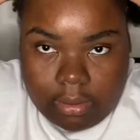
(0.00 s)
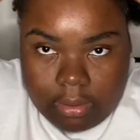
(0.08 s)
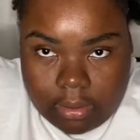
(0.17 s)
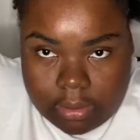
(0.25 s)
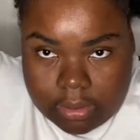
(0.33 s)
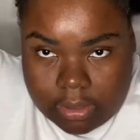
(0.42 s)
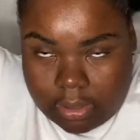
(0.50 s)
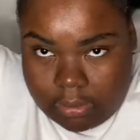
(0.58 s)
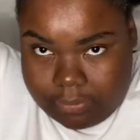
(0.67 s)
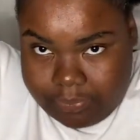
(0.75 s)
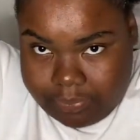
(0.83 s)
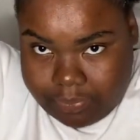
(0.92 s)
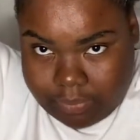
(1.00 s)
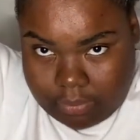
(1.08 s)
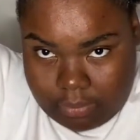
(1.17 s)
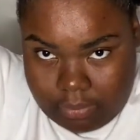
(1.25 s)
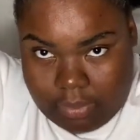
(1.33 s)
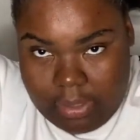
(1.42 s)
So
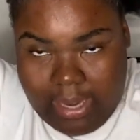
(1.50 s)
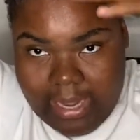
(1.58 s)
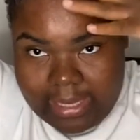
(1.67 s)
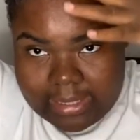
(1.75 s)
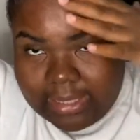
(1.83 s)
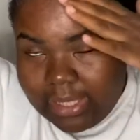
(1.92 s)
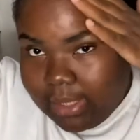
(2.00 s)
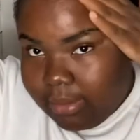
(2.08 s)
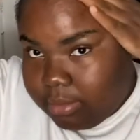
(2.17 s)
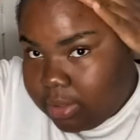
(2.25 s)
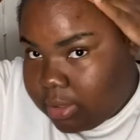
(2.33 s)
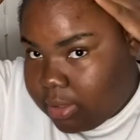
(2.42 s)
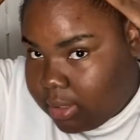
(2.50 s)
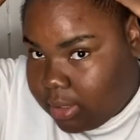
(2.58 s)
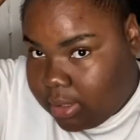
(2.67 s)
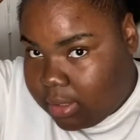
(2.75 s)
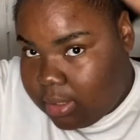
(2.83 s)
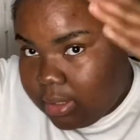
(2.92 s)
like I said, I'm just gonna
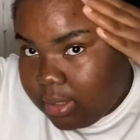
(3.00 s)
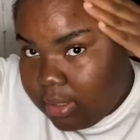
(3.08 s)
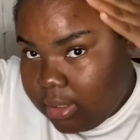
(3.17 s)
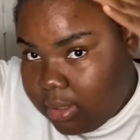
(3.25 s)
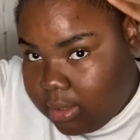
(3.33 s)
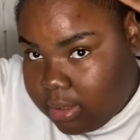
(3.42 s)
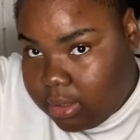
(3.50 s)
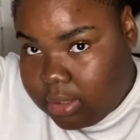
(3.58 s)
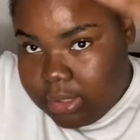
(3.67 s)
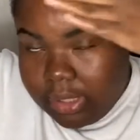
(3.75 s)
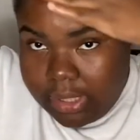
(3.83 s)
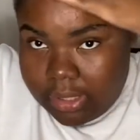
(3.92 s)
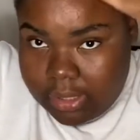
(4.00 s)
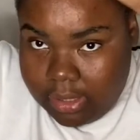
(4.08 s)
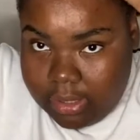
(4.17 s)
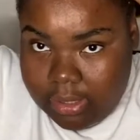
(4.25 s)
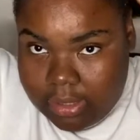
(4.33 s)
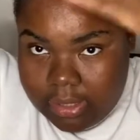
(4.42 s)
slick
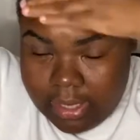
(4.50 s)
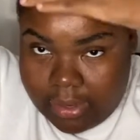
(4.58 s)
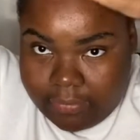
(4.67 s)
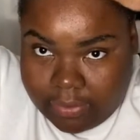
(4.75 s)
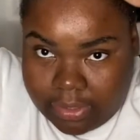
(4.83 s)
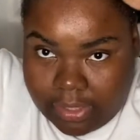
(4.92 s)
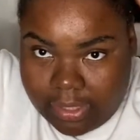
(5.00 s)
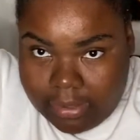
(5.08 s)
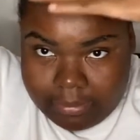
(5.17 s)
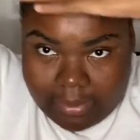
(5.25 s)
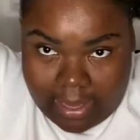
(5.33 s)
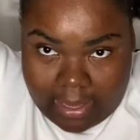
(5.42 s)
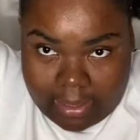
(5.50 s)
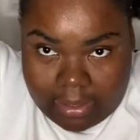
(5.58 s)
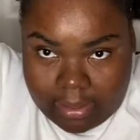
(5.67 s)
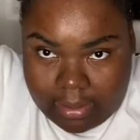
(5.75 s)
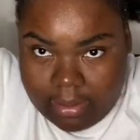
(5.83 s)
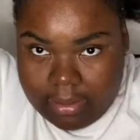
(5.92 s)
everything back
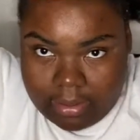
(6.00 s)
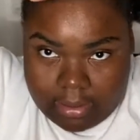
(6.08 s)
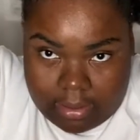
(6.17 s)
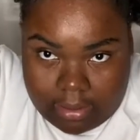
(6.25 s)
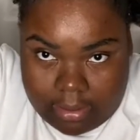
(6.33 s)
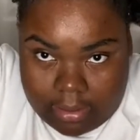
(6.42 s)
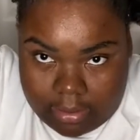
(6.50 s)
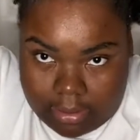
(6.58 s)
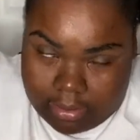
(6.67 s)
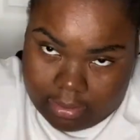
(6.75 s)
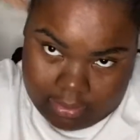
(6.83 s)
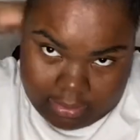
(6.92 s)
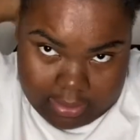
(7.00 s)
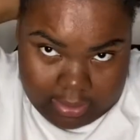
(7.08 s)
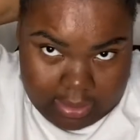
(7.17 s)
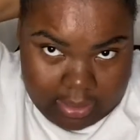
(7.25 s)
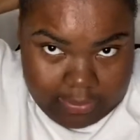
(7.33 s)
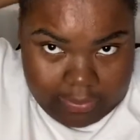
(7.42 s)
and
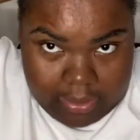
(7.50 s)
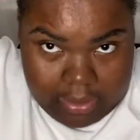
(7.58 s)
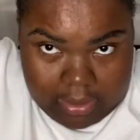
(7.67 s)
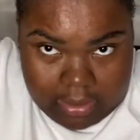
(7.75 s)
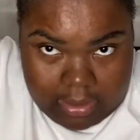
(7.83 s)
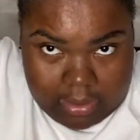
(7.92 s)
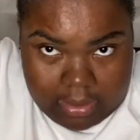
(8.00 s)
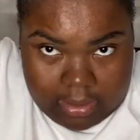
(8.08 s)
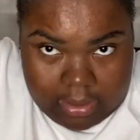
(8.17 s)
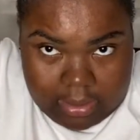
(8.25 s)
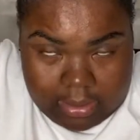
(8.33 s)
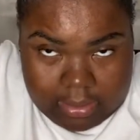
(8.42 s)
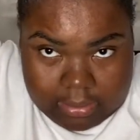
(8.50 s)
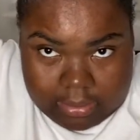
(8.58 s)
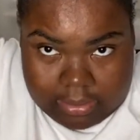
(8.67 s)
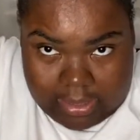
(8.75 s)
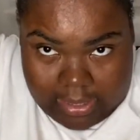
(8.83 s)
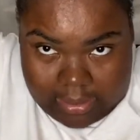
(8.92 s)
keep it
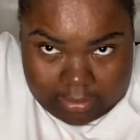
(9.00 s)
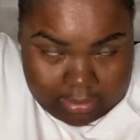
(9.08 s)
down.